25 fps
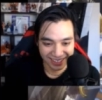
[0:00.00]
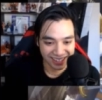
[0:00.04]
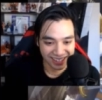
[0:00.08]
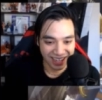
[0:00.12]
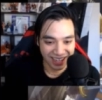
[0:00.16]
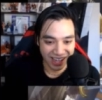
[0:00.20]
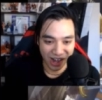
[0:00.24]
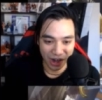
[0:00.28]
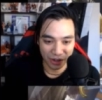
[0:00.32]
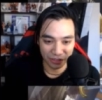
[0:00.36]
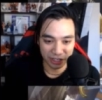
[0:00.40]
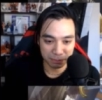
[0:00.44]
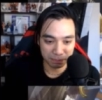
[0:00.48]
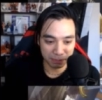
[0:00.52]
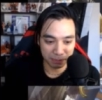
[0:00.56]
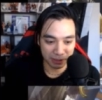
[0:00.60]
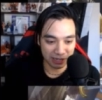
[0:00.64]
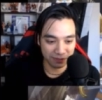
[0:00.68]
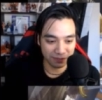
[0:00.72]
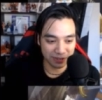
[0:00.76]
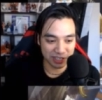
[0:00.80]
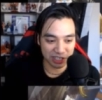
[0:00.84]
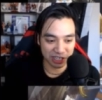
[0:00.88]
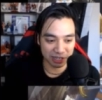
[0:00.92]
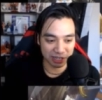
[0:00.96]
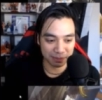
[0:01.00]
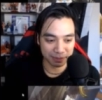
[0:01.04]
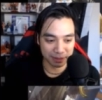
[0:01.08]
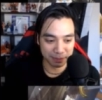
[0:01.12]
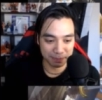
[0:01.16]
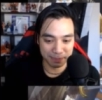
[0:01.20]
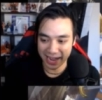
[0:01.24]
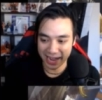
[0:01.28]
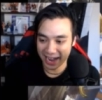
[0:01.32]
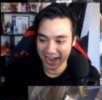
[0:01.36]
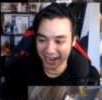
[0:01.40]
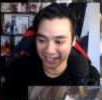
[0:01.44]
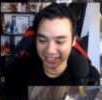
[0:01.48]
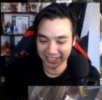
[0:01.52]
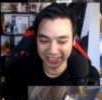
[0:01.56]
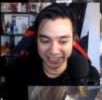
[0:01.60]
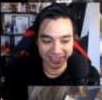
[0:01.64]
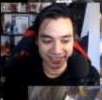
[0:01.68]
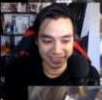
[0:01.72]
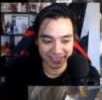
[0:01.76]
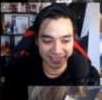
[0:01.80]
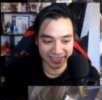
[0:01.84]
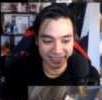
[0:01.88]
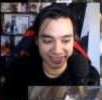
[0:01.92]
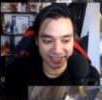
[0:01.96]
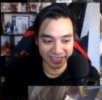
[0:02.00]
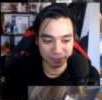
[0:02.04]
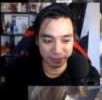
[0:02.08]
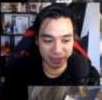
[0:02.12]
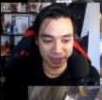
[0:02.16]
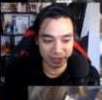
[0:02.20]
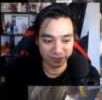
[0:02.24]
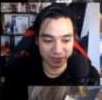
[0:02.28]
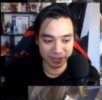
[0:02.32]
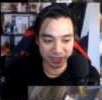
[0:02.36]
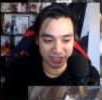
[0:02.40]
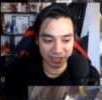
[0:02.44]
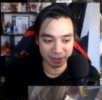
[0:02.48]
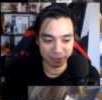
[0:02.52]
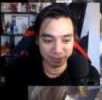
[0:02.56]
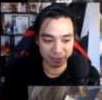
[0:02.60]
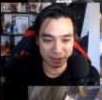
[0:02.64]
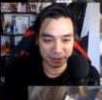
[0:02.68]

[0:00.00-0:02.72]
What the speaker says: Oh, this PV's gonna be bad, isn't it? This PV's gonna be